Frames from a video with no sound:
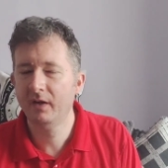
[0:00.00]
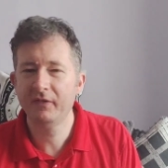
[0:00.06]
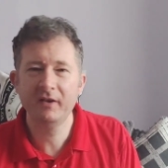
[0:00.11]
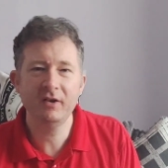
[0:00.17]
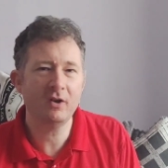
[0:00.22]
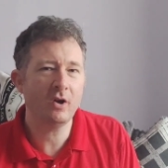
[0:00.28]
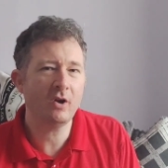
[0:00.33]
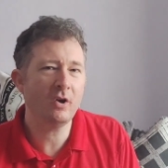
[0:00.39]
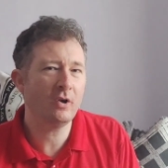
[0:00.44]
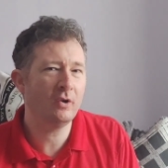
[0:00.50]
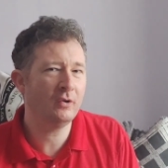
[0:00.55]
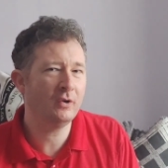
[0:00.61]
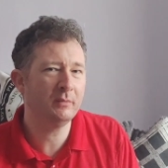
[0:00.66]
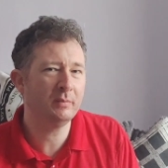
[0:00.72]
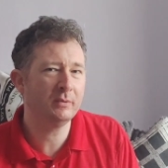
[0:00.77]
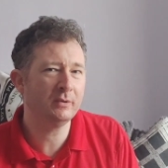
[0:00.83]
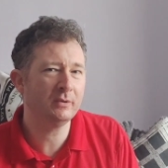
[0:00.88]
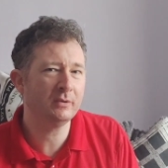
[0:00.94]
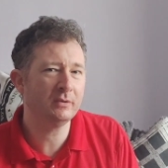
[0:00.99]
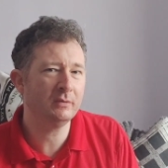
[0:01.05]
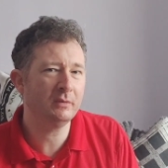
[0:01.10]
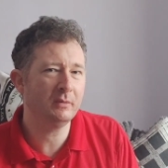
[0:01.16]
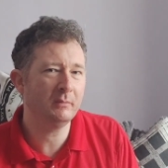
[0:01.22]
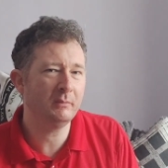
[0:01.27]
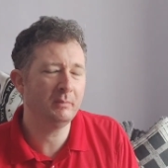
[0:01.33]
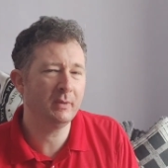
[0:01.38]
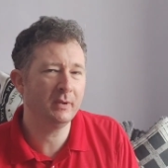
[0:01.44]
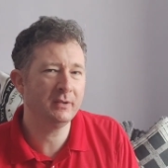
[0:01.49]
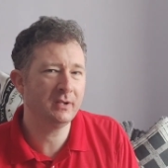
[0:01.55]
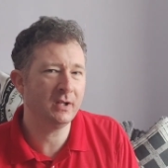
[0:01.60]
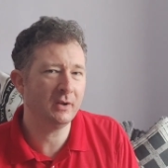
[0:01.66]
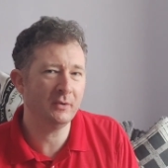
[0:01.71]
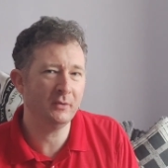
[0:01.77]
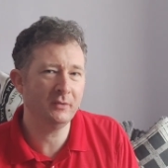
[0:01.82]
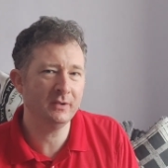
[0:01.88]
They're not horrible, but I don't